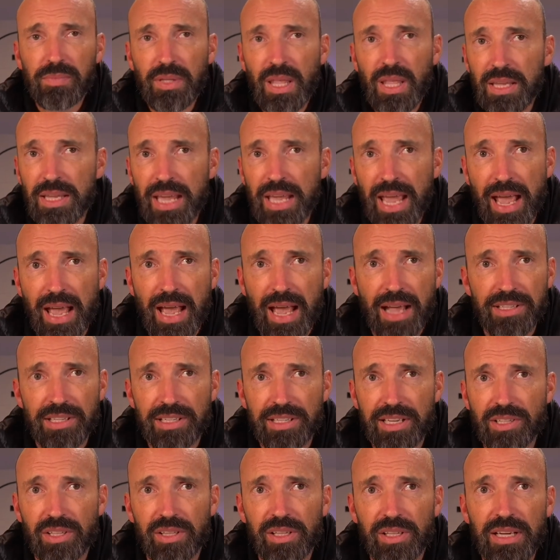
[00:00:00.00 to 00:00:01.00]
Yeah, as it
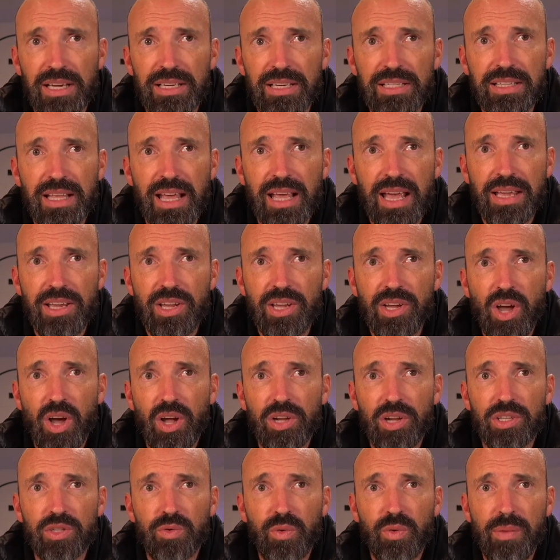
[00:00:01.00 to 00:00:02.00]
says on the list there, you
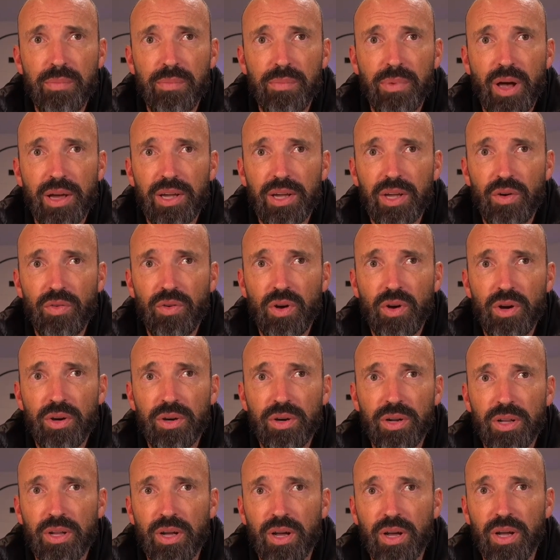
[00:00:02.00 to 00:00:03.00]
can't swim, bike or run
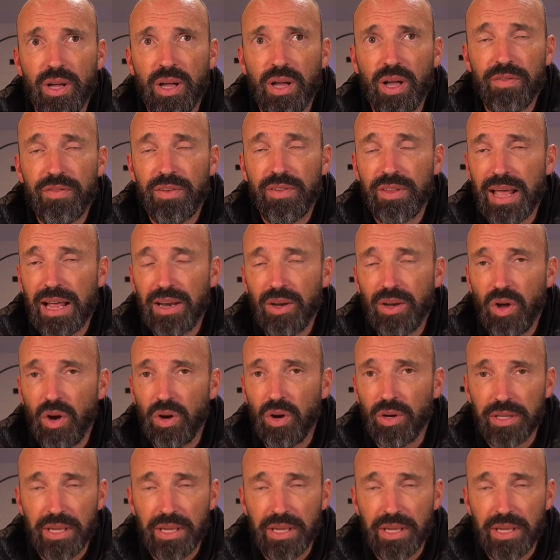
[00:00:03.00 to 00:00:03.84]
for that long.